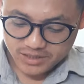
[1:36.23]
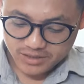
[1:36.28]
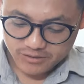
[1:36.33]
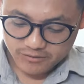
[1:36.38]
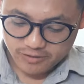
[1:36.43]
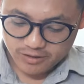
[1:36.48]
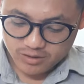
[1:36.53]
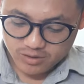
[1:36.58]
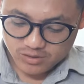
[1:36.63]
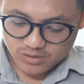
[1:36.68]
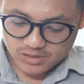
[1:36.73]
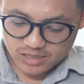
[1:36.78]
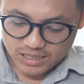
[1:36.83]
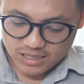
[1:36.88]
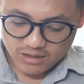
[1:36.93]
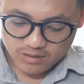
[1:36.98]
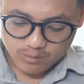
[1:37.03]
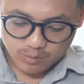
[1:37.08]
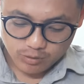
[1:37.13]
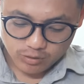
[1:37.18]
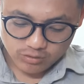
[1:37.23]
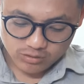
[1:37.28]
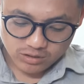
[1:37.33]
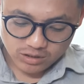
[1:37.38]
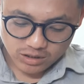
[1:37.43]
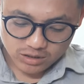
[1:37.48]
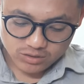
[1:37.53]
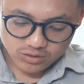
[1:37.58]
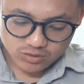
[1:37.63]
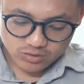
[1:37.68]
reconcile both
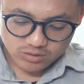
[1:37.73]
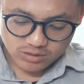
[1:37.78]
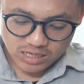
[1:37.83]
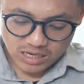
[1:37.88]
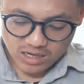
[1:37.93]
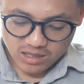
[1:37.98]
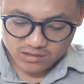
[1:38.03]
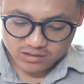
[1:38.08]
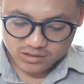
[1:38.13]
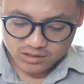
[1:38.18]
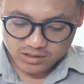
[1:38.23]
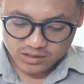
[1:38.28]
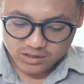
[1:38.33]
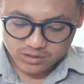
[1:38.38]
unto God